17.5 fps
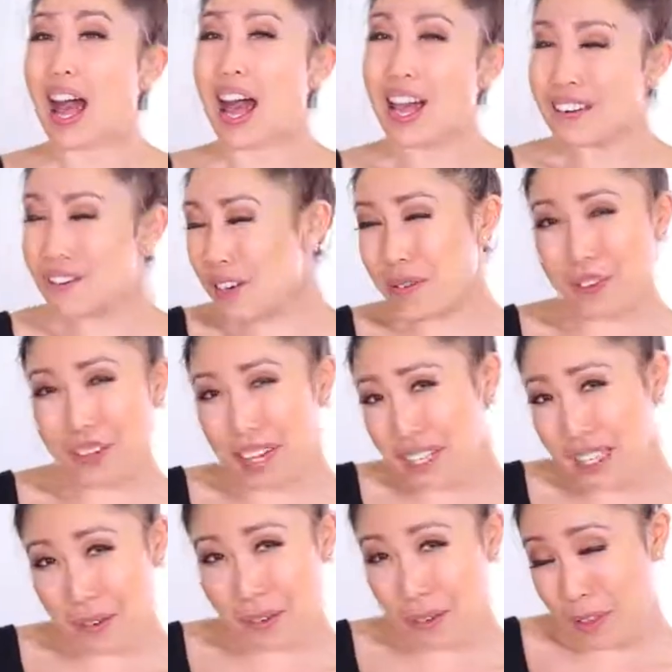I don't know if you
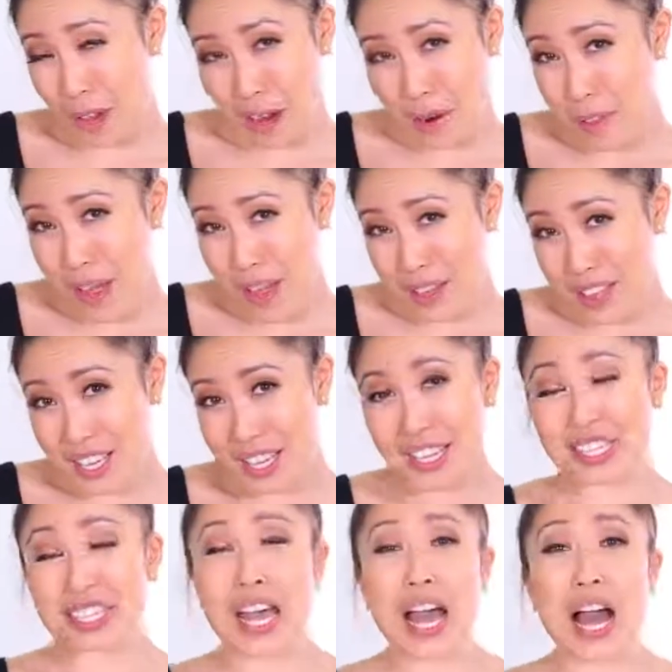guys ever thought about
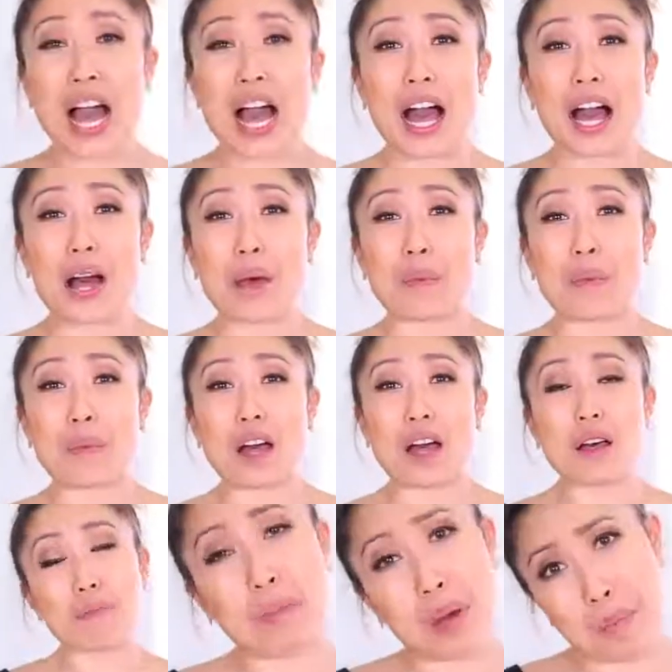this, um,
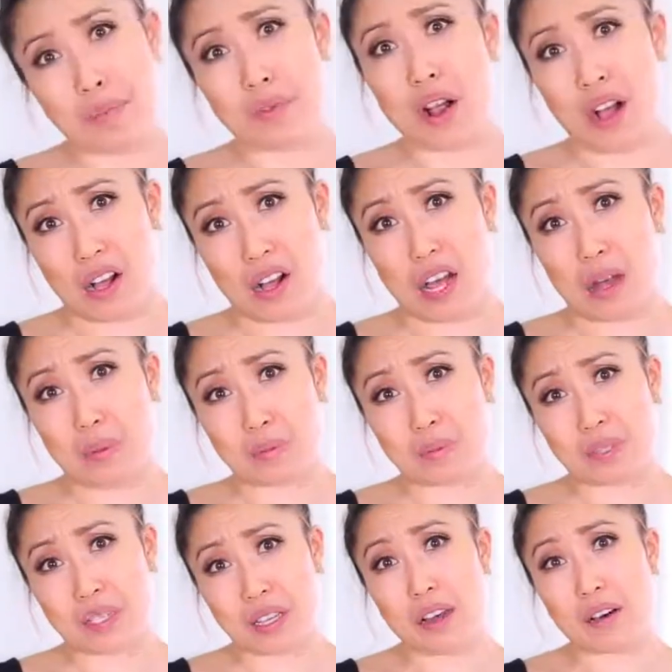but bra
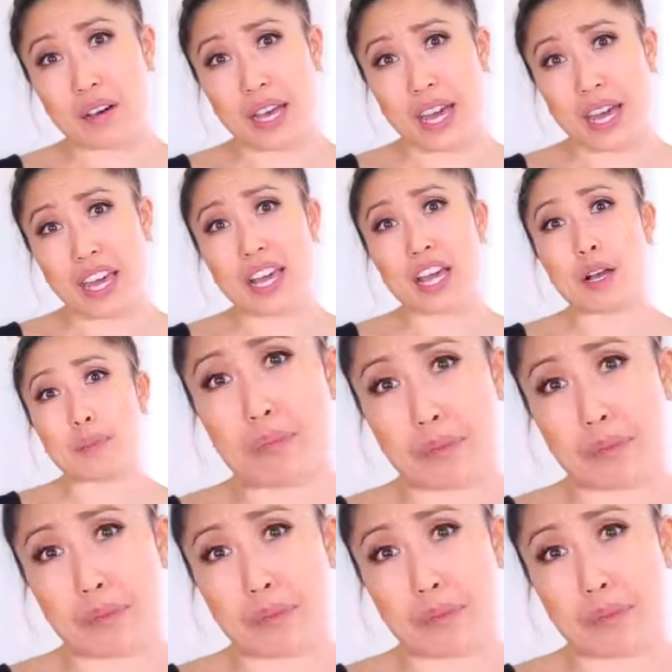cups, okay?